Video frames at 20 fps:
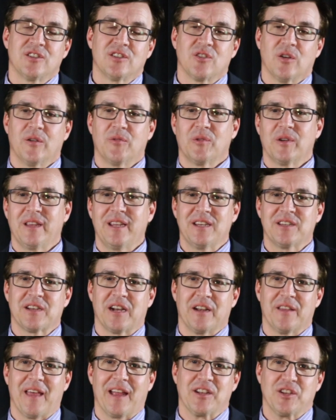So it really is
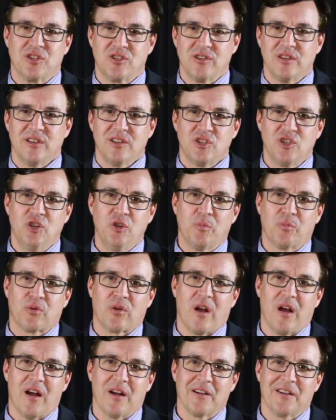kind of that
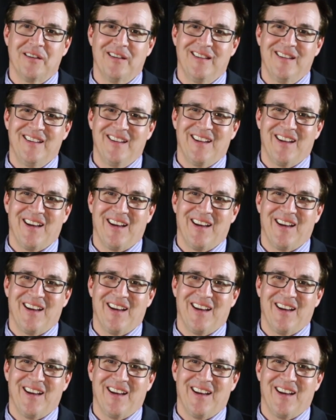two-prong